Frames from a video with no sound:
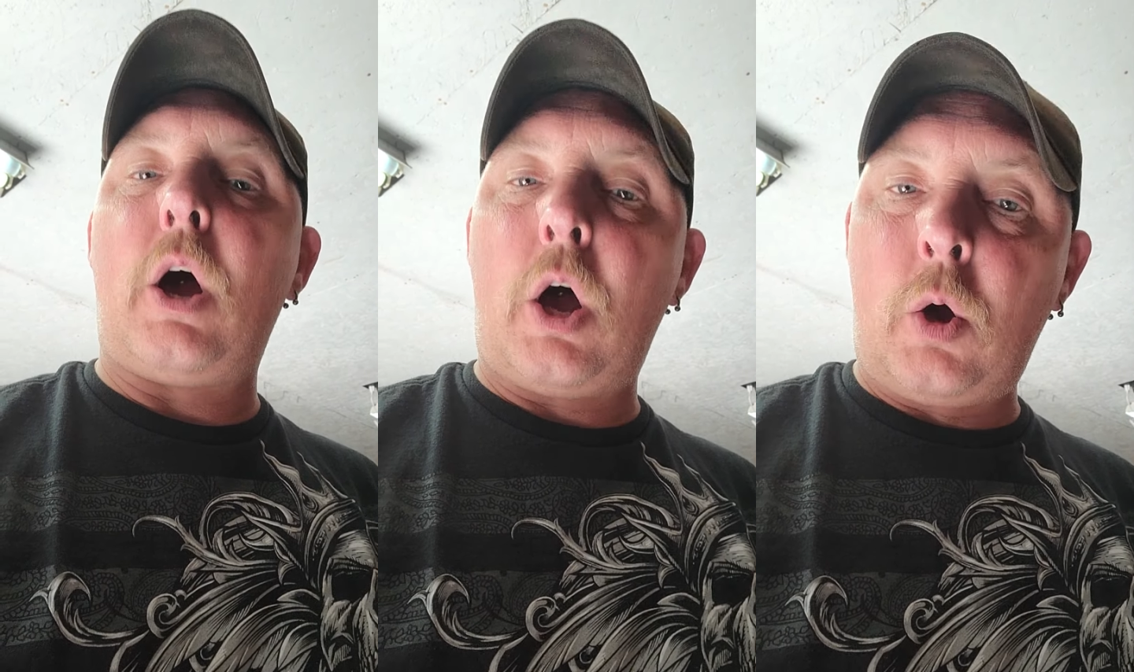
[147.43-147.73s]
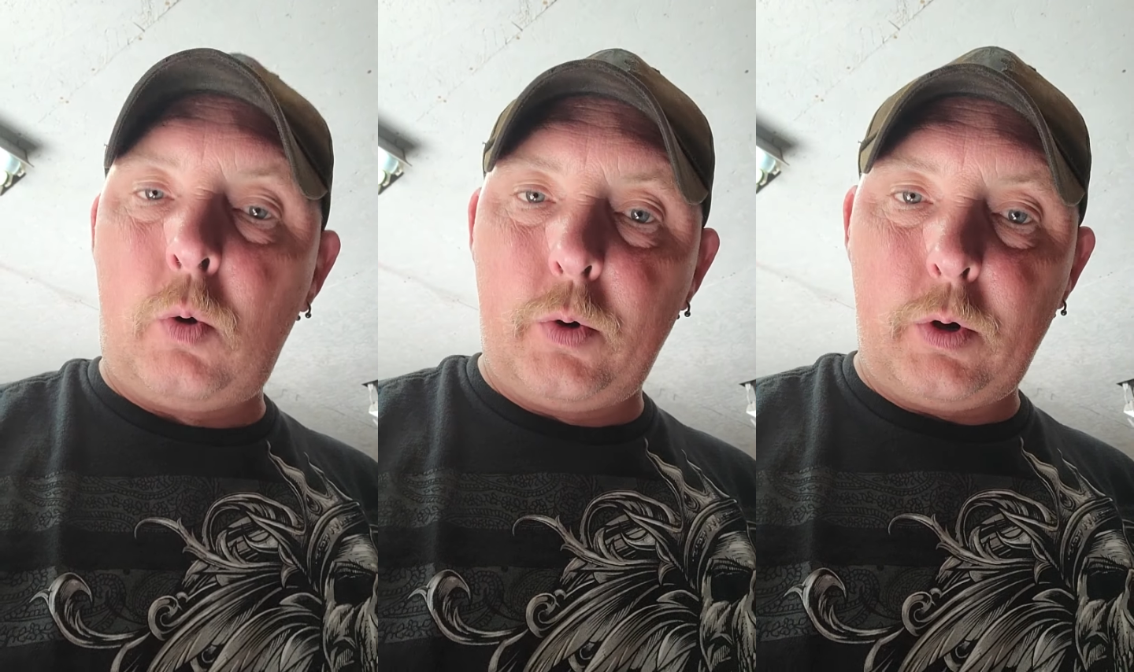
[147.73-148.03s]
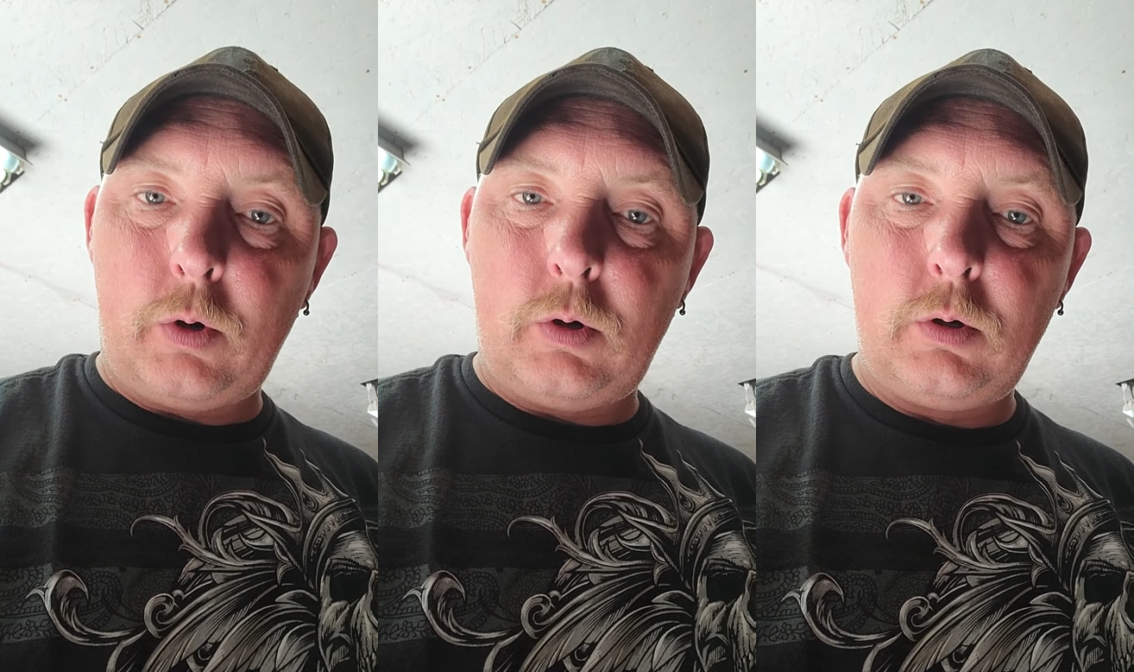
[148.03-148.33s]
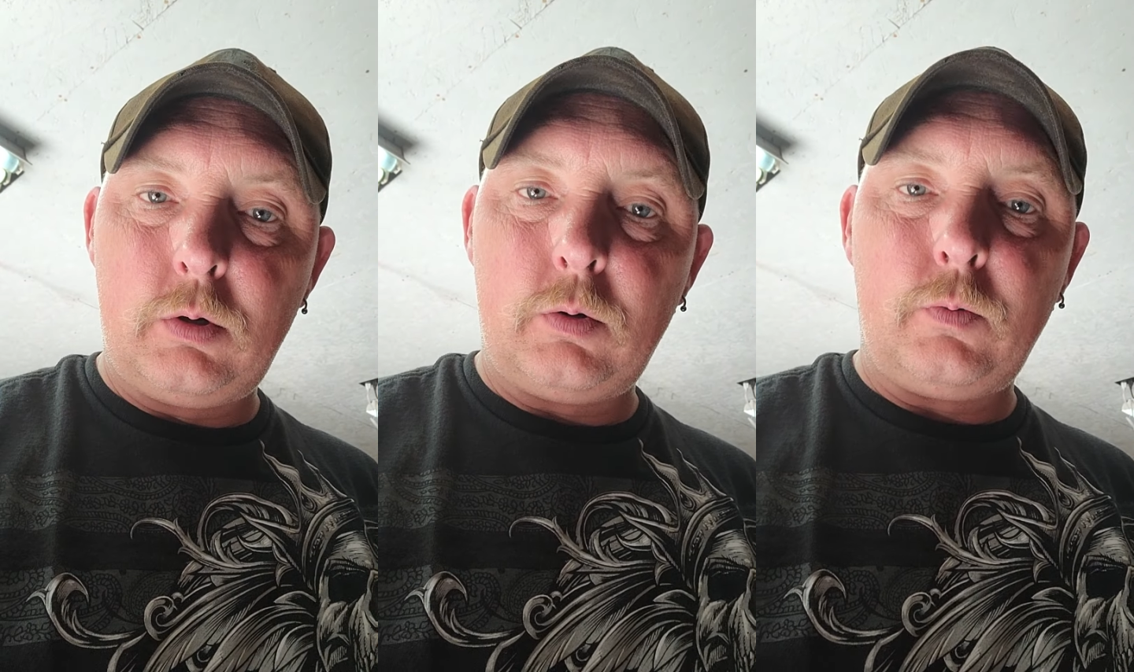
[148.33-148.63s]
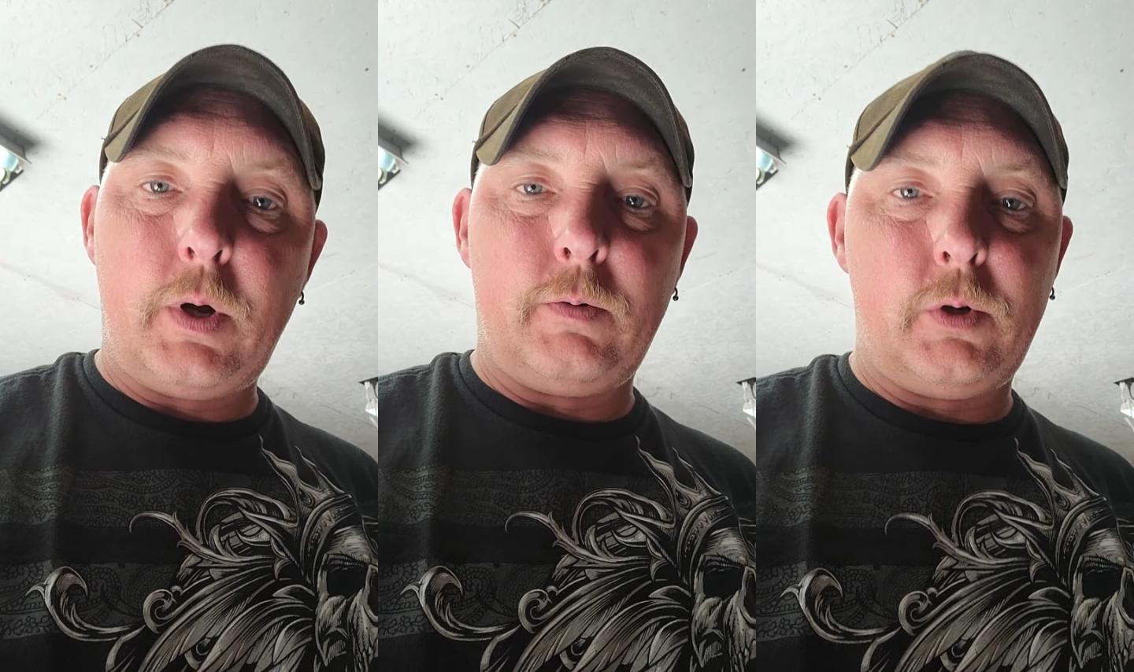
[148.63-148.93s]
older
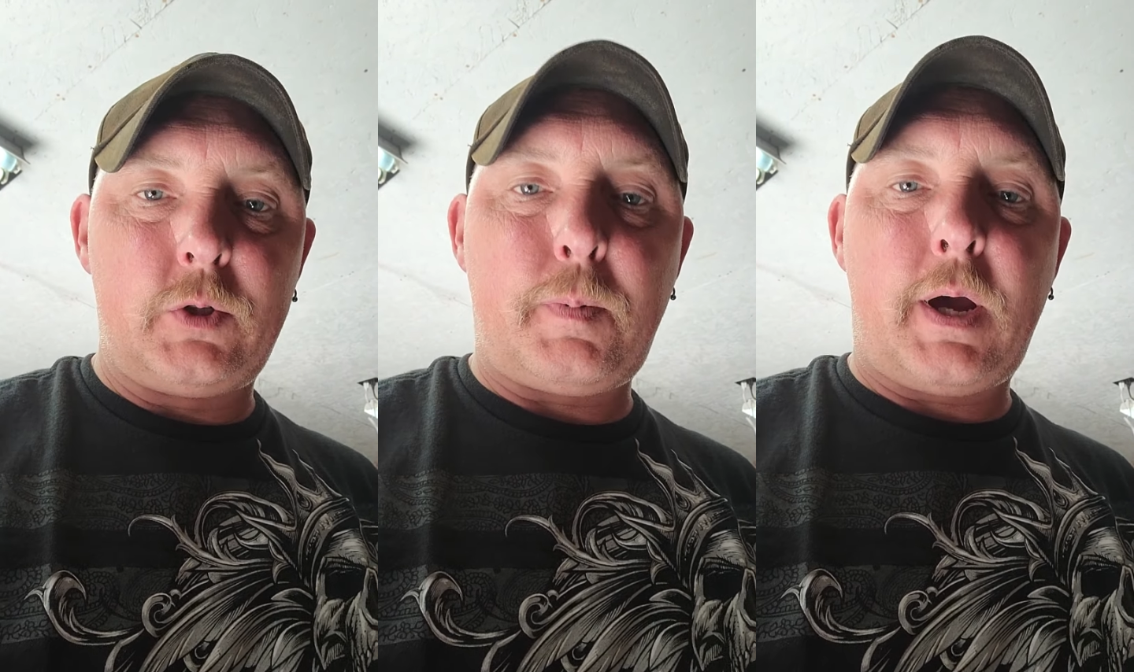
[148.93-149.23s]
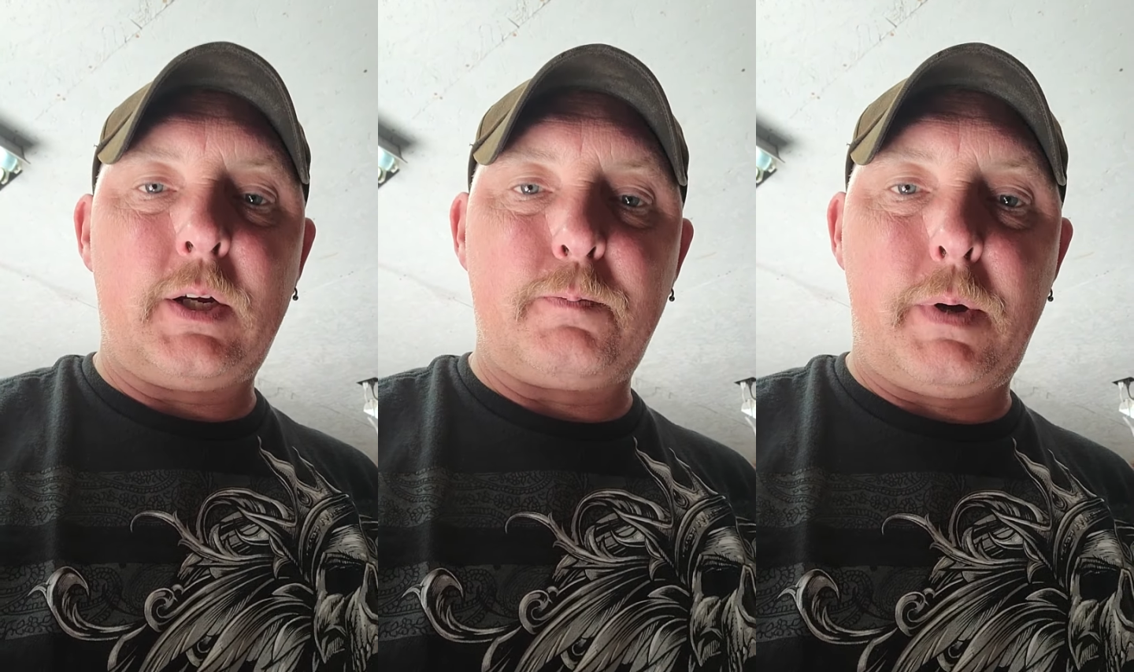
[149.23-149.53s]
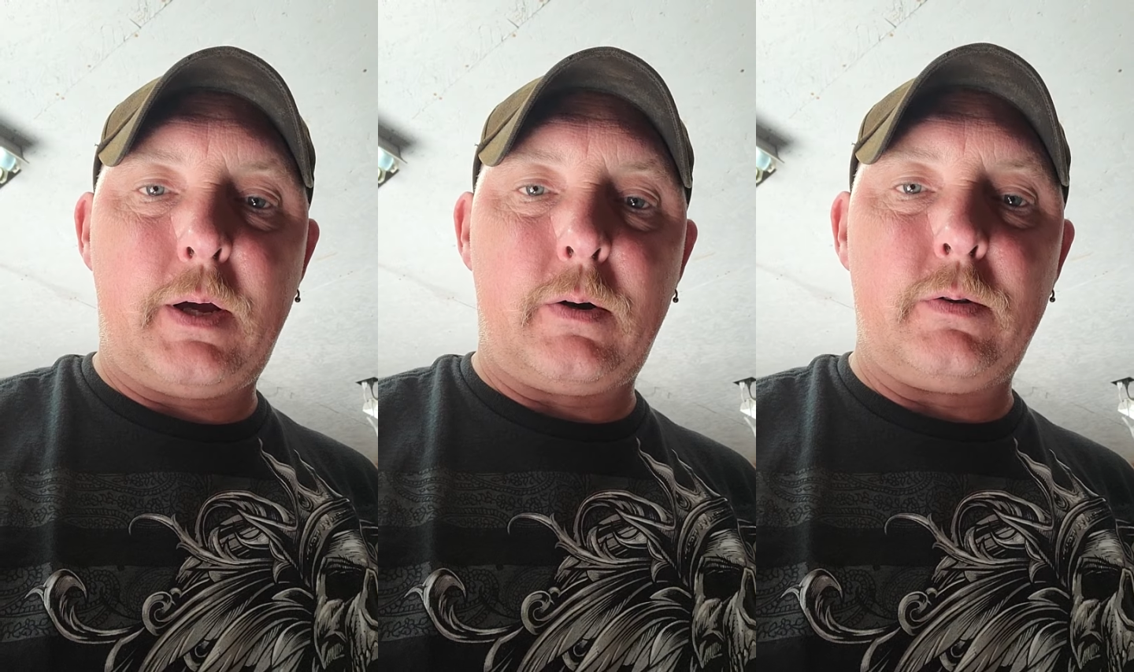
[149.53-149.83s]
railroad spikes better.